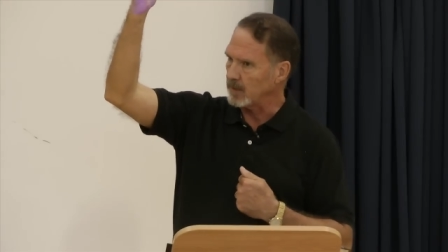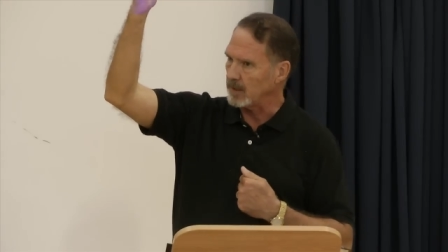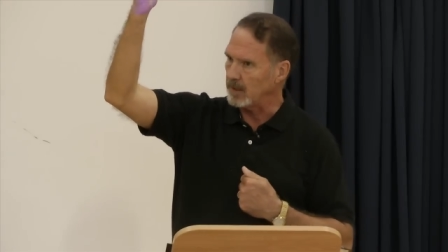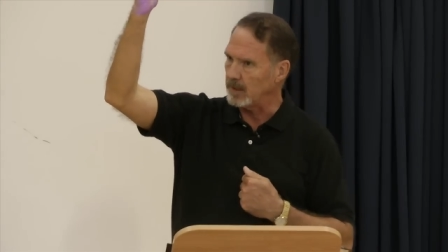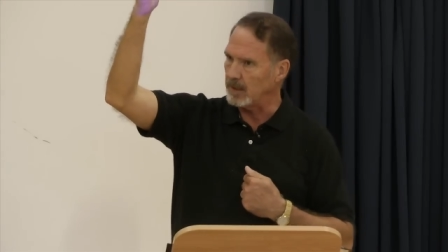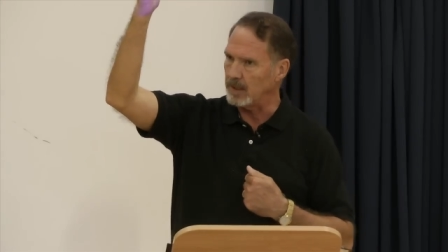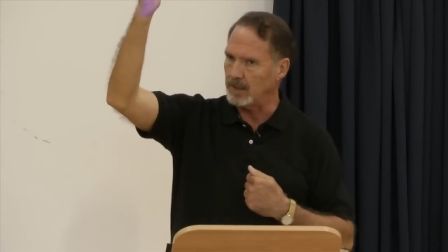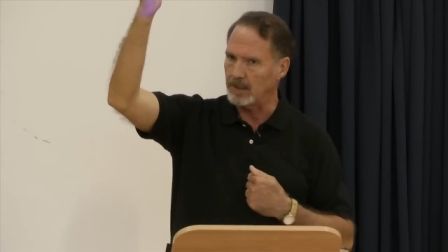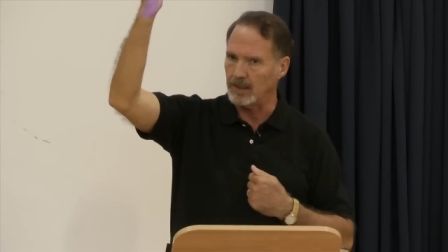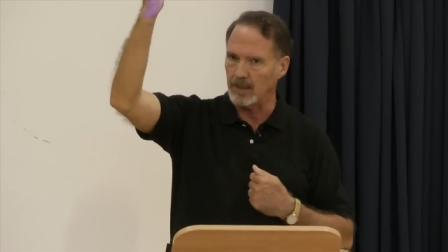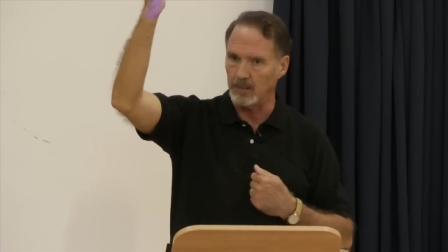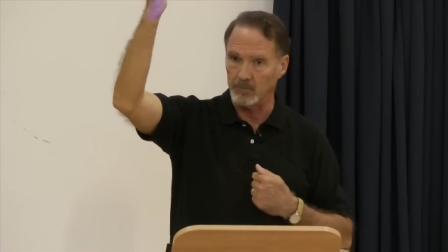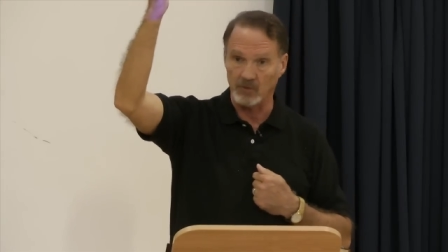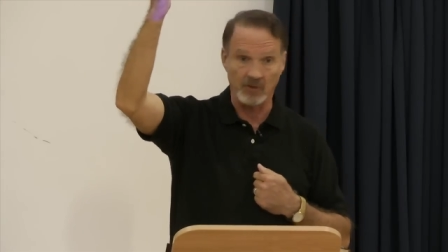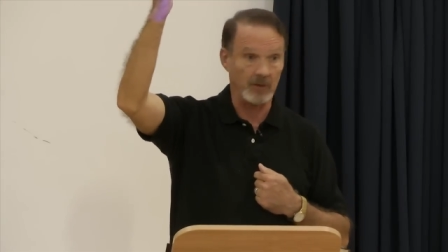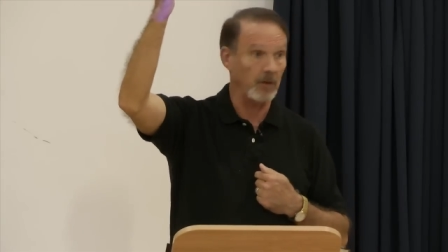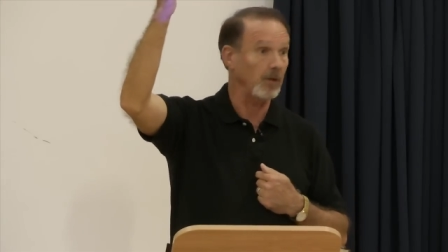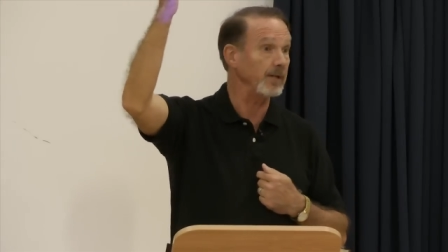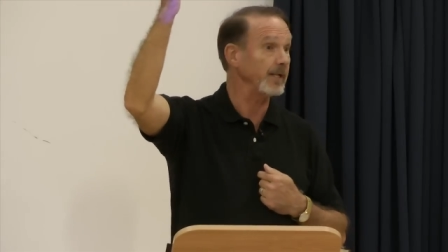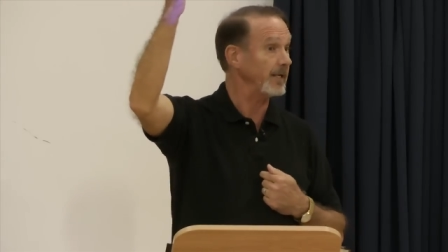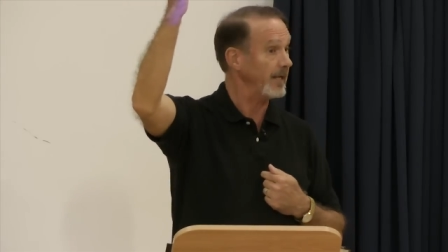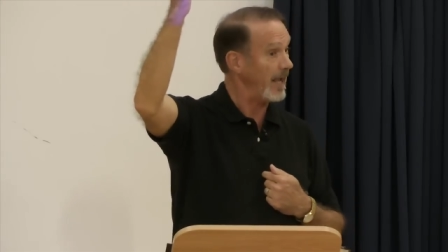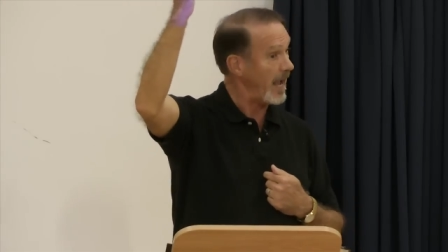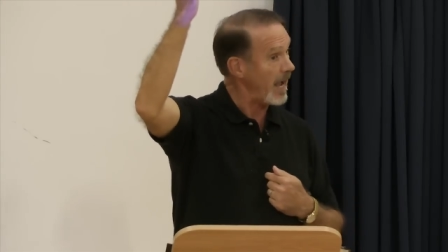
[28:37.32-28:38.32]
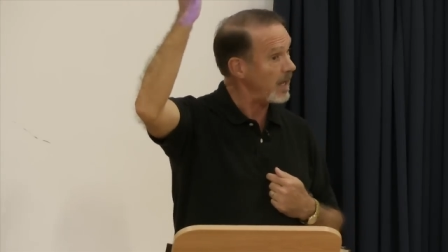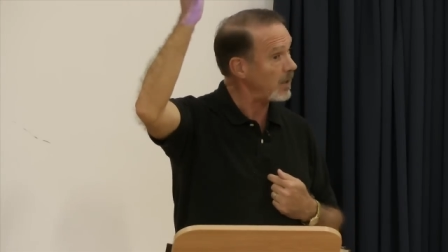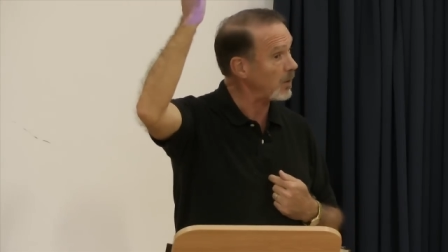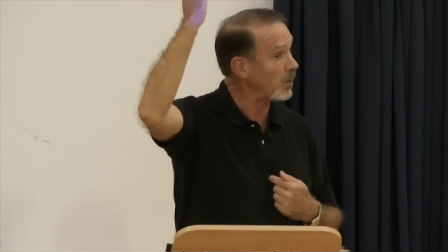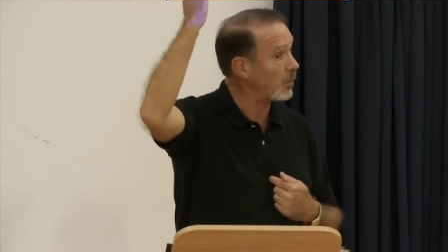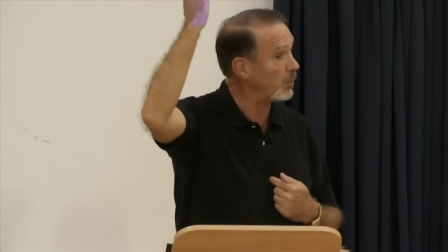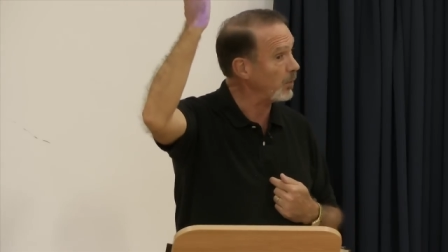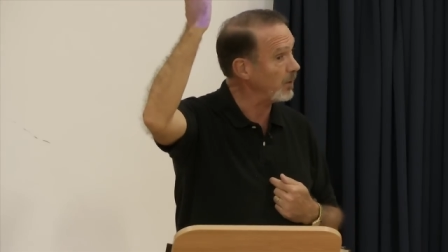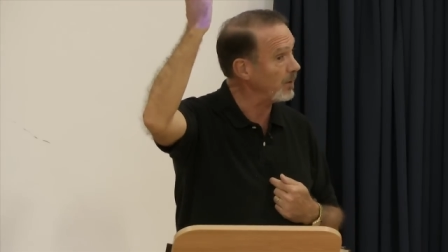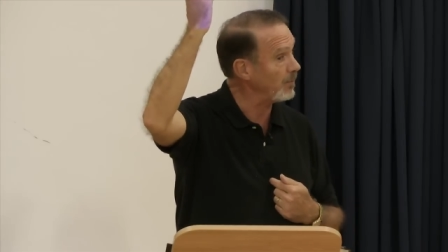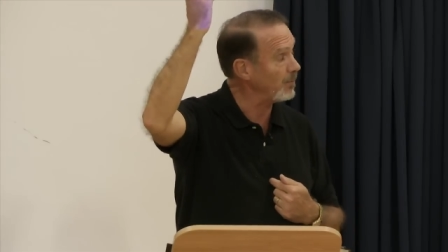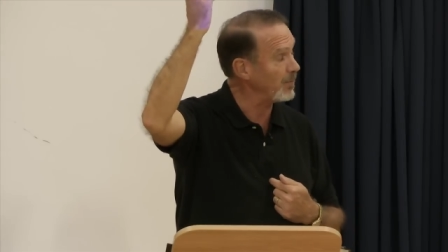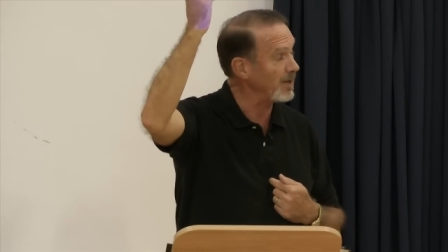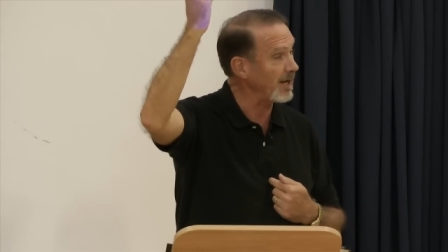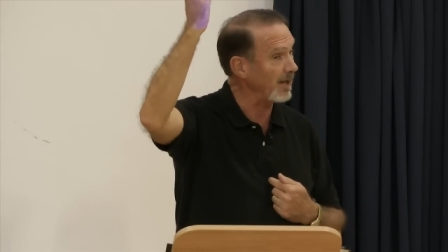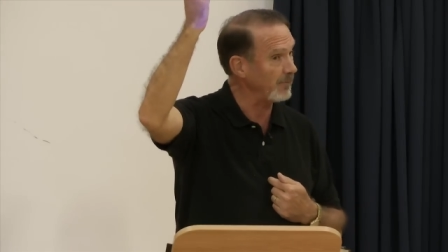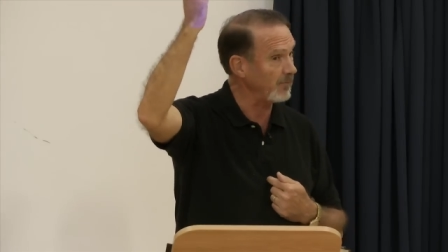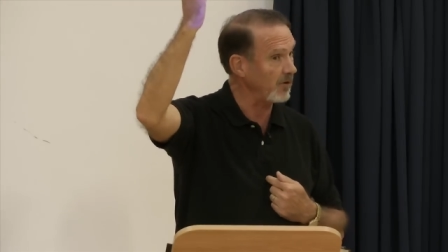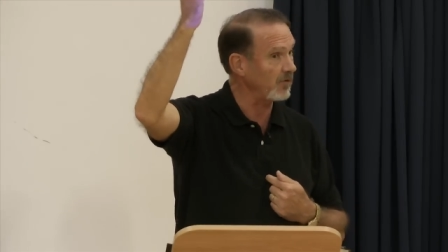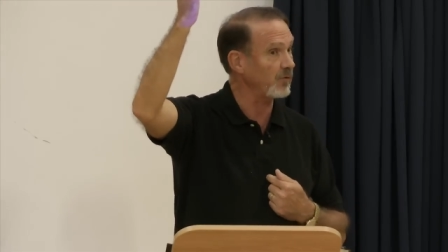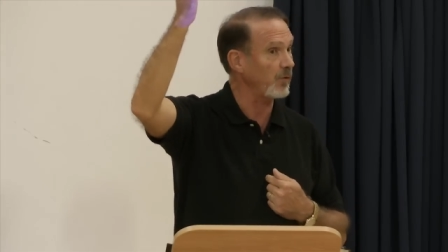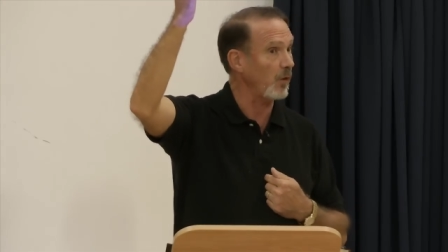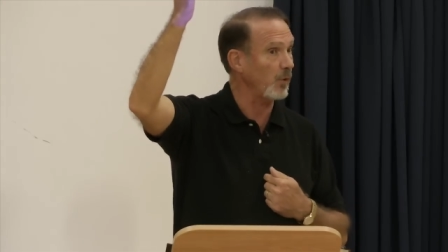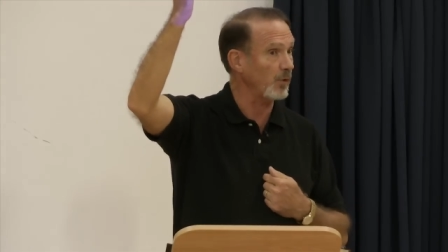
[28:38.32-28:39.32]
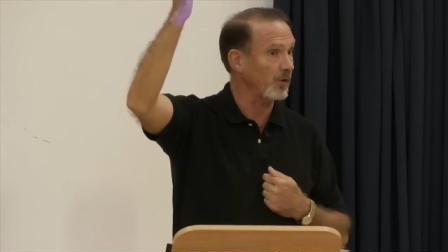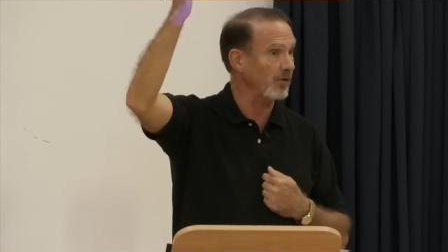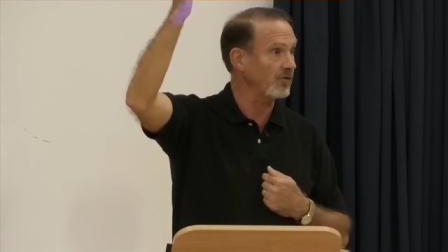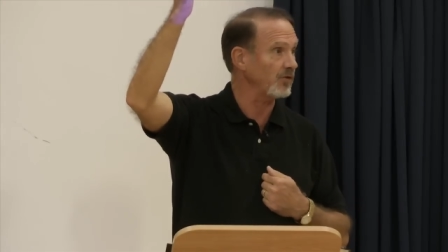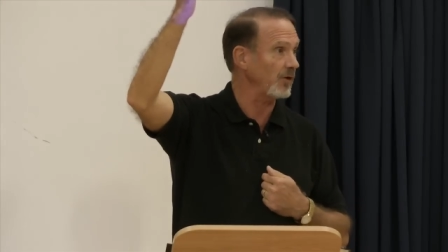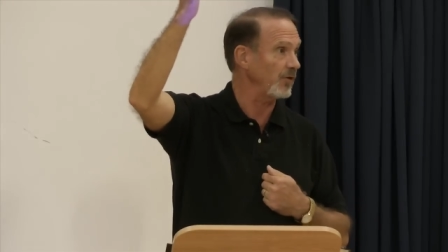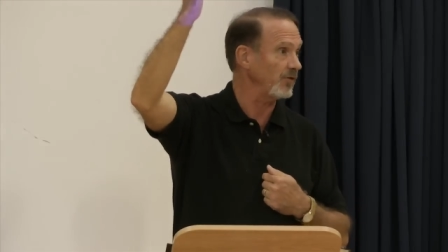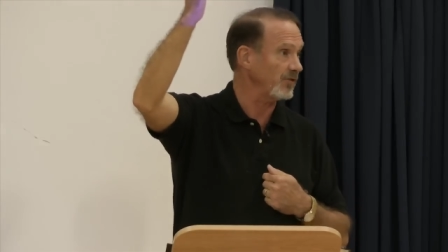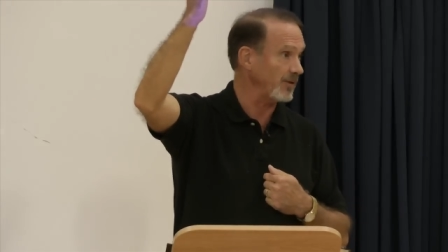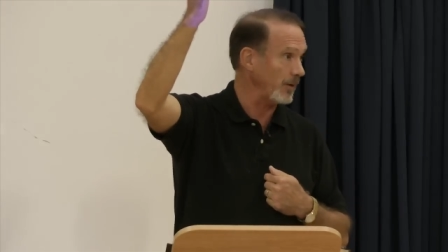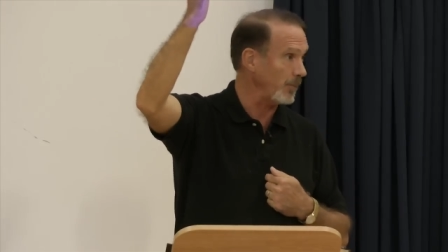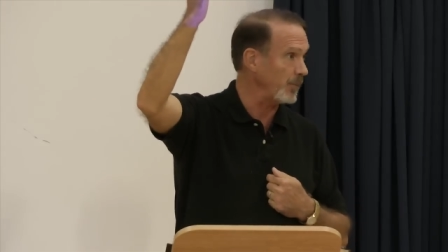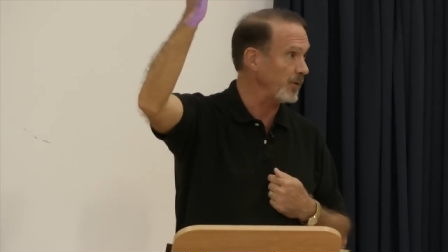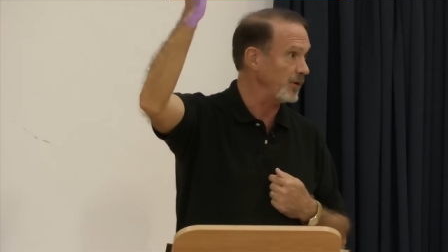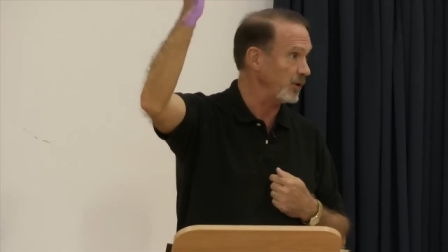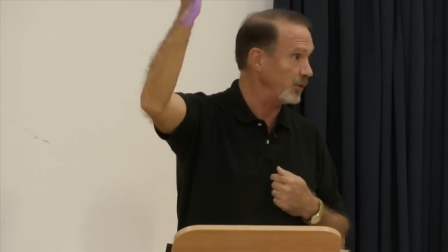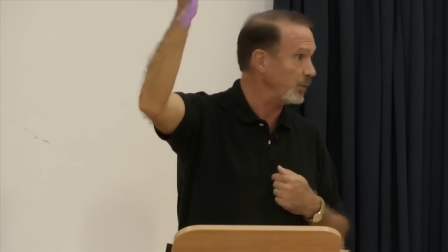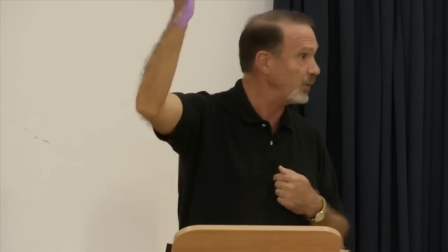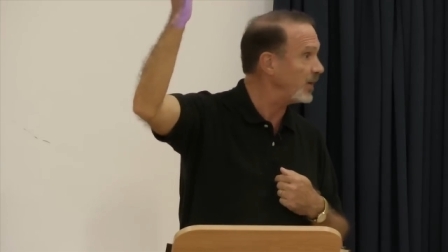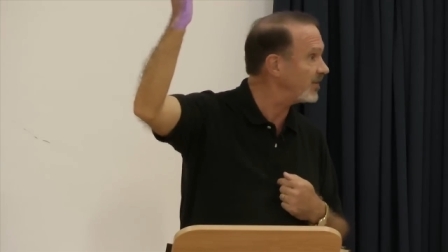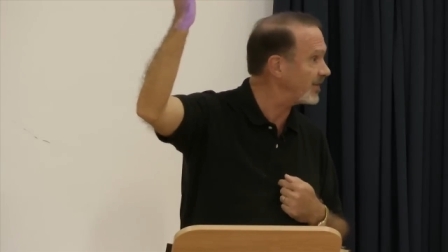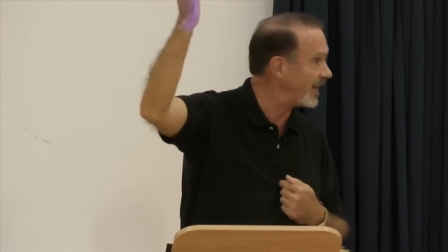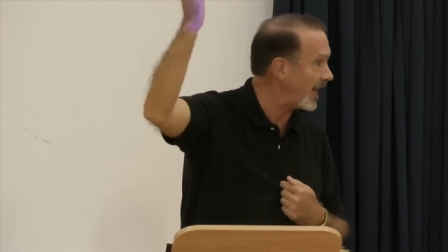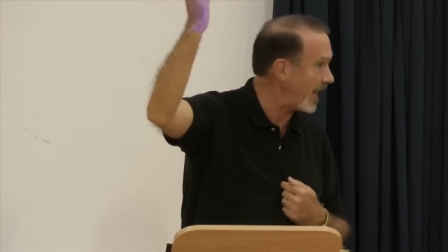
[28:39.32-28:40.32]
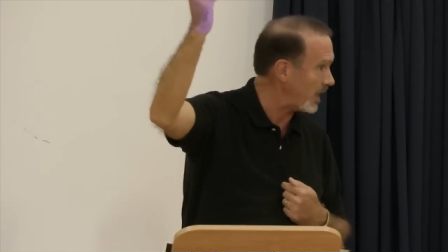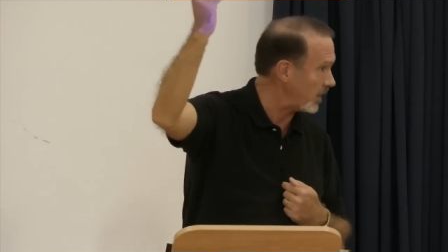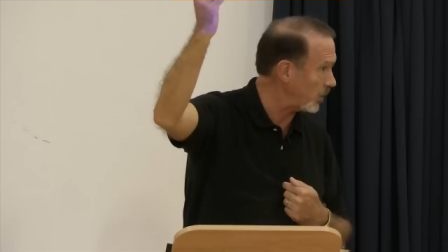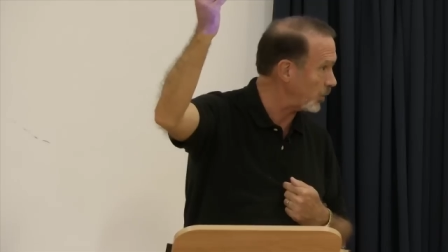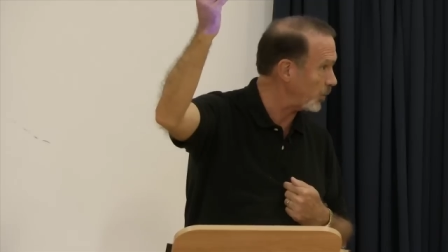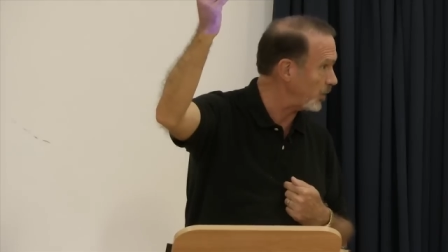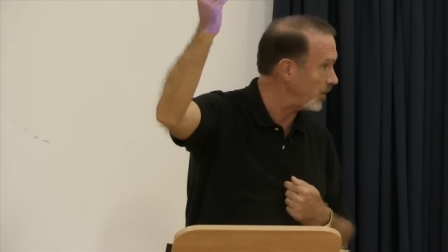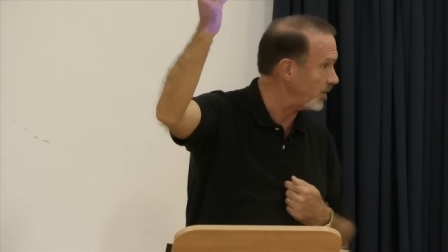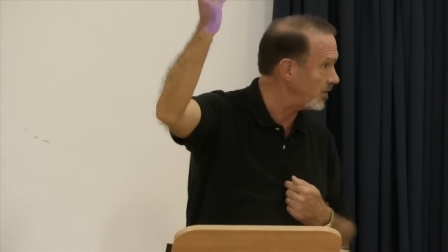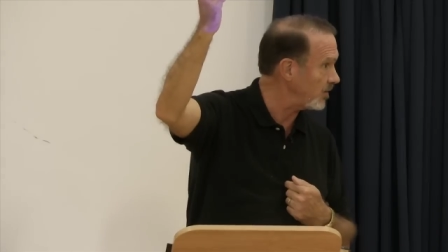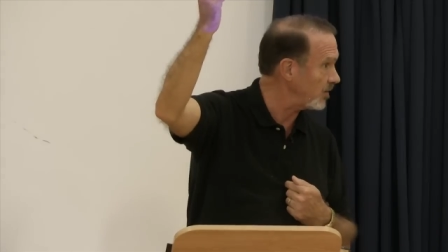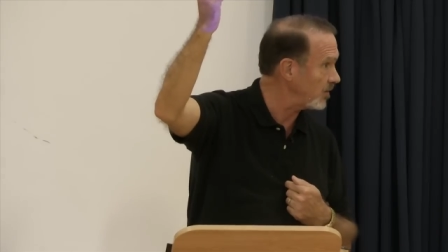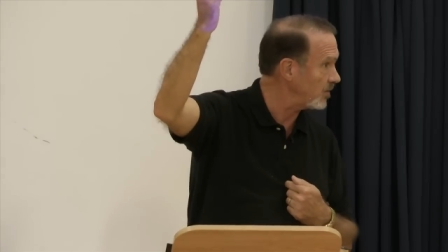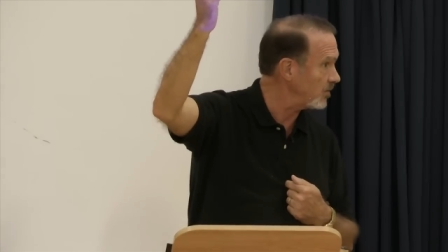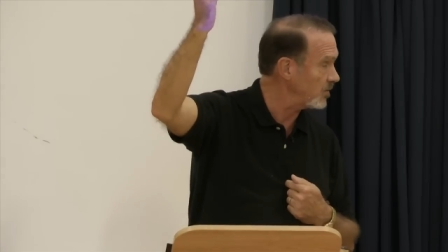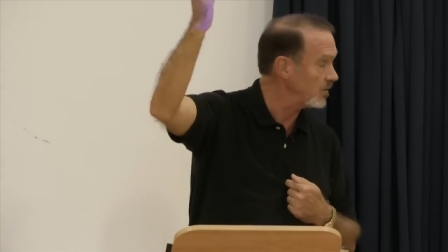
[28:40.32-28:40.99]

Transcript: I'm still inadequate, but I just focused on someone who is adequate.